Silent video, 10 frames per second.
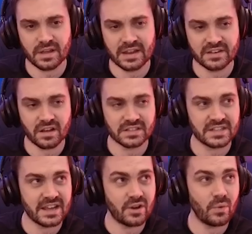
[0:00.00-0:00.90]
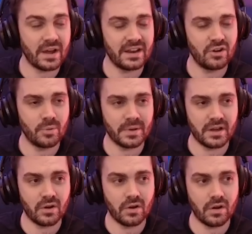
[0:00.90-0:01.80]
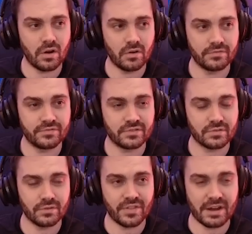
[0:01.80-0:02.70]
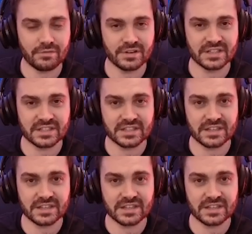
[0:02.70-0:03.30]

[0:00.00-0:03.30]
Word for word: it does take away a little bit of sort of that risk